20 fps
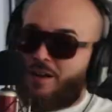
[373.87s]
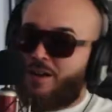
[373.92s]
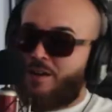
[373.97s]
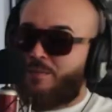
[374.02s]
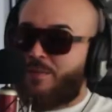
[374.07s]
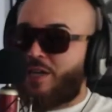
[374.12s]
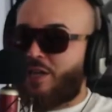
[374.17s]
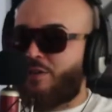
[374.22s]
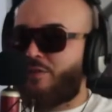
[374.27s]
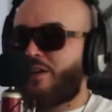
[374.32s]

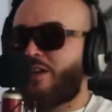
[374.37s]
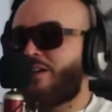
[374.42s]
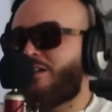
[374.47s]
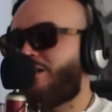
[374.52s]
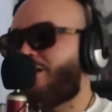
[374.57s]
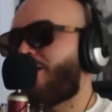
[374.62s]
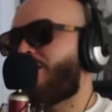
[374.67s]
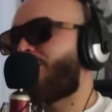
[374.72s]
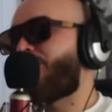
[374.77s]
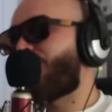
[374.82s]
aunt, my great
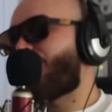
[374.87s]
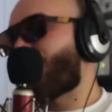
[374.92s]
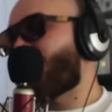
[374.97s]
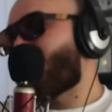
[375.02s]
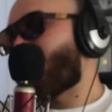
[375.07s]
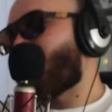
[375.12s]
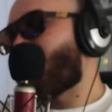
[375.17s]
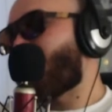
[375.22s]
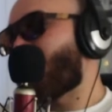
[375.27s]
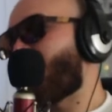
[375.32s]
aunt,
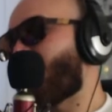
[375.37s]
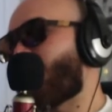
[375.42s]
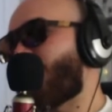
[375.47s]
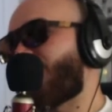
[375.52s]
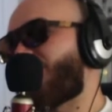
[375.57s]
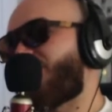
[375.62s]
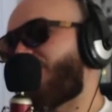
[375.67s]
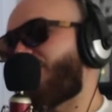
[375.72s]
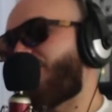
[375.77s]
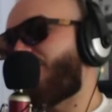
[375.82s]
you know,
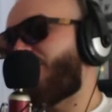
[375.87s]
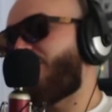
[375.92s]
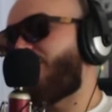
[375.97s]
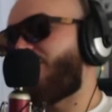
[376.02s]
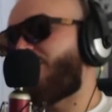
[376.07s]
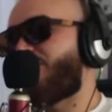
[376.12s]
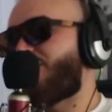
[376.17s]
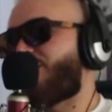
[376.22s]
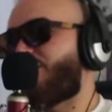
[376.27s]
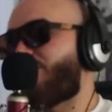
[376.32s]
rest in
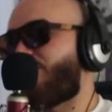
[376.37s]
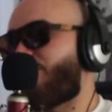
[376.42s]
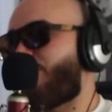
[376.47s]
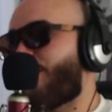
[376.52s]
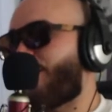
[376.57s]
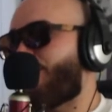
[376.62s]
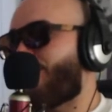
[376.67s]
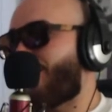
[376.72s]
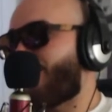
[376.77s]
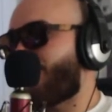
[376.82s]
peace,
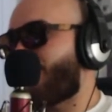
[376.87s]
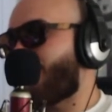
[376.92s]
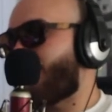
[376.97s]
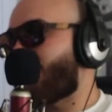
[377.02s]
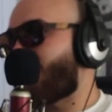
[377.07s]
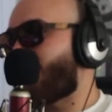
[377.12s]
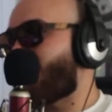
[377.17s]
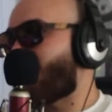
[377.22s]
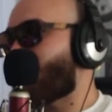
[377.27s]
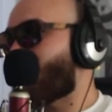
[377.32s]
my my
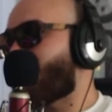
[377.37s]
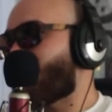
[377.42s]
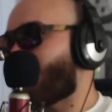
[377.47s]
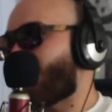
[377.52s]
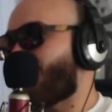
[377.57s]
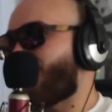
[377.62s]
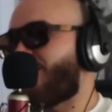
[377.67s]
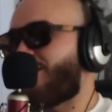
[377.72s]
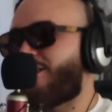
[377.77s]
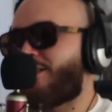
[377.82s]
titi.
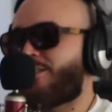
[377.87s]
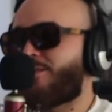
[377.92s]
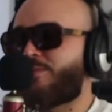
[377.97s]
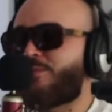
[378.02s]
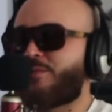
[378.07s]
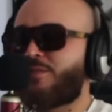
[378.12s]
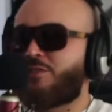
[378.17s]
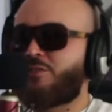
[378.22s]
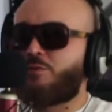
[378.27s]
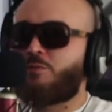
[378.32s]
She uh
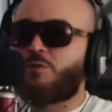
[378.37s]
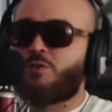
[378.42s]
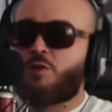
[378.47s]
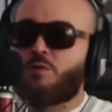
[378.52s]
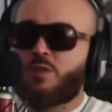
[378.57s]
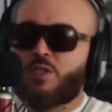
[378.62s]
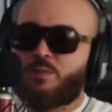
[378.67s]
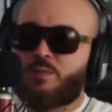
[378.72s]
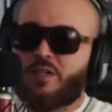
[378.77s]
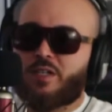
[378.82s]
she would
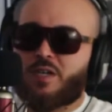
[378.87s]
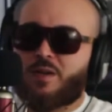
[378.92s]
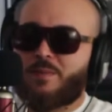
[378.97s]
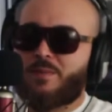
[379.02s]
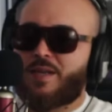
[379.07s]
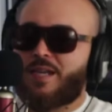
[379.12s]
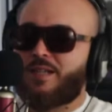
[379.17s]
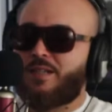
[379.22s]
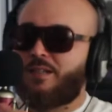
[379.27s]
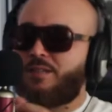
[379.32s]
always pick
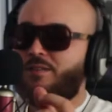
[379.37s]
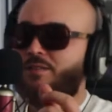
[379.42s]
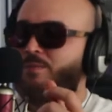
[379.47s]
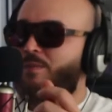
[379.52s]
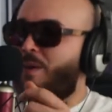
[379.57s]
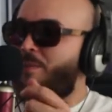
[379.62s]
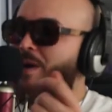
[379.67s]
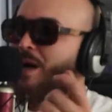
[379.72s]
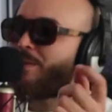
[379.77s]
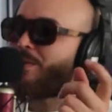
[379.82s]
up pennies.
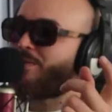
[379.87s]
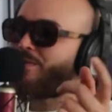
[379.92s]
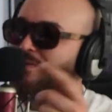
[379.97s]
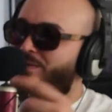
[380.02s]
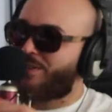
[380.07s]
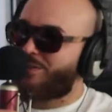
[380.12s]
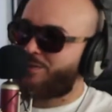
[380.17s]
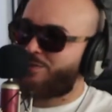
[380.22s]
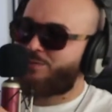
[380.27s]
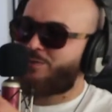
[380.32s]
My mom
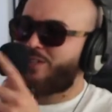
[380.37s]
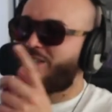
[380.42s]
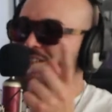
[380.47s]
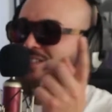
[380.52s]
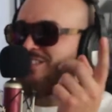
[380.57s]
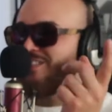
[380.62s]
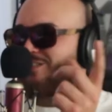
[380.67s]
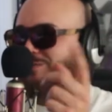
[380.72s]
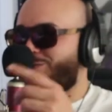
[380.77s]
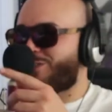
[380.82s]
even this is
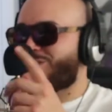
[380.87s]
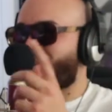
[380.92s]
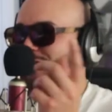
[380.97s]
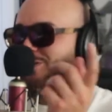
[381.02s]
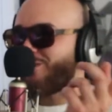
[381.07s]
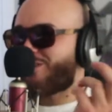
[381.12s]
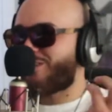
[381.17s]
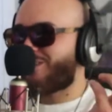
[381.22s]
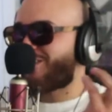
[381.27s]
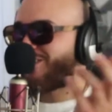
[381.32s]
weird. This is weird
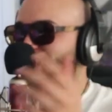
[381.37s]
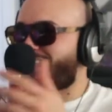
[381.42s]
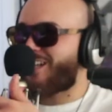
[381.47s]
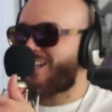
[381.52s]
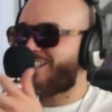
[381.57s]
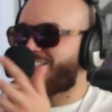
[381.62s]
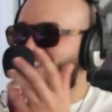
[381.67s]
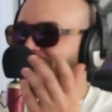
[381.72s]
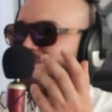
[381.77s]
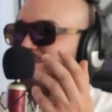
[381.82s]
story is
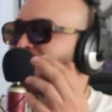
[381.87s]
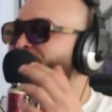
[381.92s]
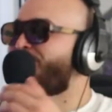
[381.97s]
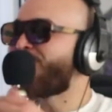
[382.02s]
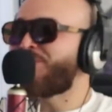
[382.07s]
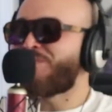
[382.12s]
connecting.